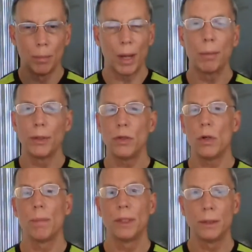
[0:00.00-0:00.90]
published
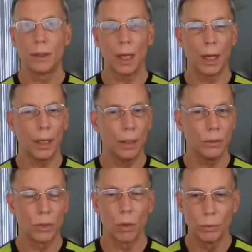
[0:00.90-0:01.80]
human
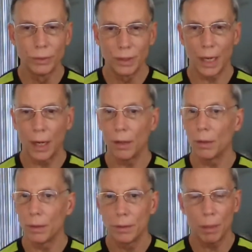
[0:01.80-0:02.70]
studies, gold
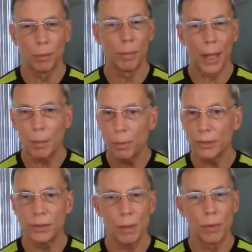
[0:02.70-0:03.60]
standard, double blind,
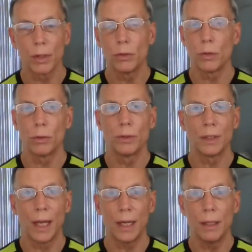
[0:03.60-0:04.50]
placebo controlled
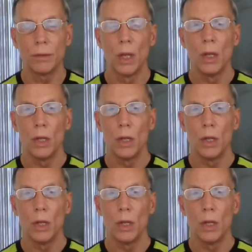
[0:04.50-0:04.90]
studies